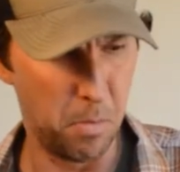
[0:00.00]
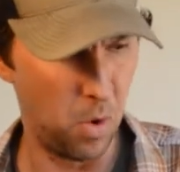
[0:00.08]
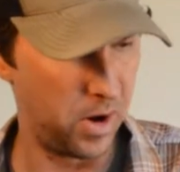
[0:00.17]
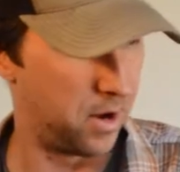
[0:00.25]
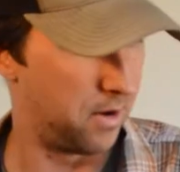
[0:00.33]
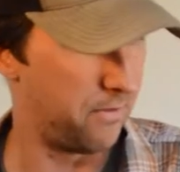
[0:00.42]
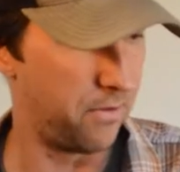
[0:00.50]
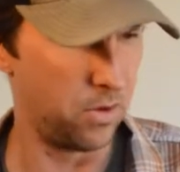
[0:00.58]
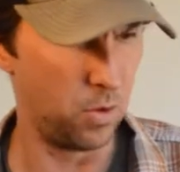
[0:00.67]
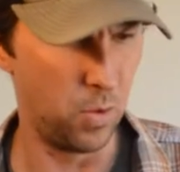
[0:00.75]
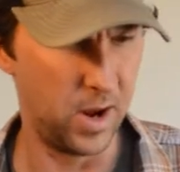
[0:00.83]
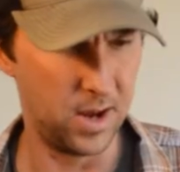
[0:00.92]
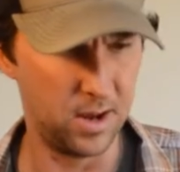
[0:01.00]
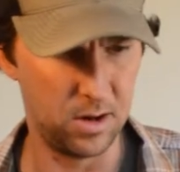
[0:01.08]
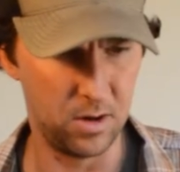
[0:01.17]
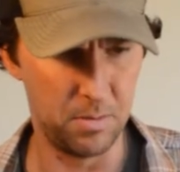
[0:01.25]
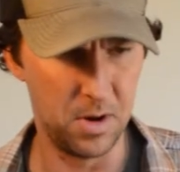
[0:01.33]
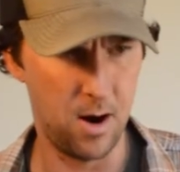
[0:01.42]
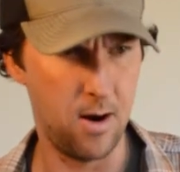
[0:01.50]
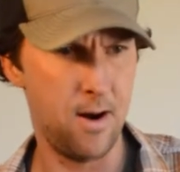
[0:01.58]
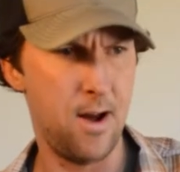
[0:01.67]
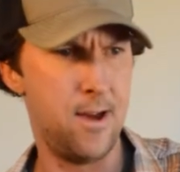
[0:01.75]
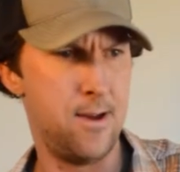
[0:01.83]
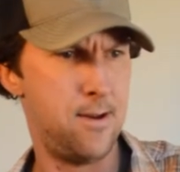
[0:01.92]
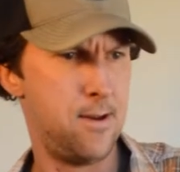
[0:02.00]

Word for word: buoyant for the wing and you'll be all right.